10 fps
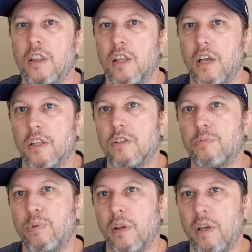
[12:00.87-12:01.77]
that's
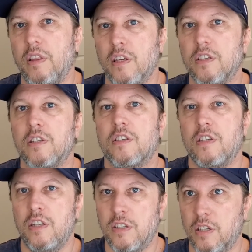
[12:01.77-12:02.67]
played this
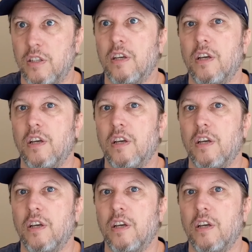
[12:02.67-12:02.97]
season